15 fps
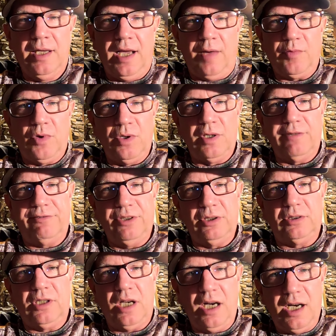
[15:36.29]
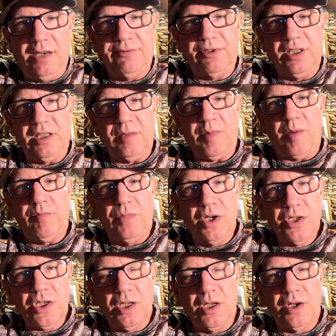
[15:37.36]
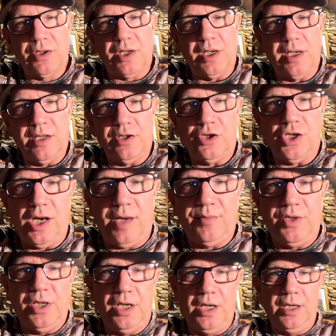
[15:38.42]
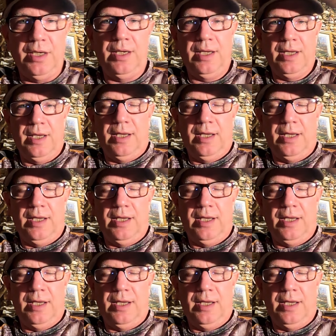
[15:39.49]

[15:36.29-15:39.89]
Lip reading: I'm going afield confident that my muzzleloader can get the job done.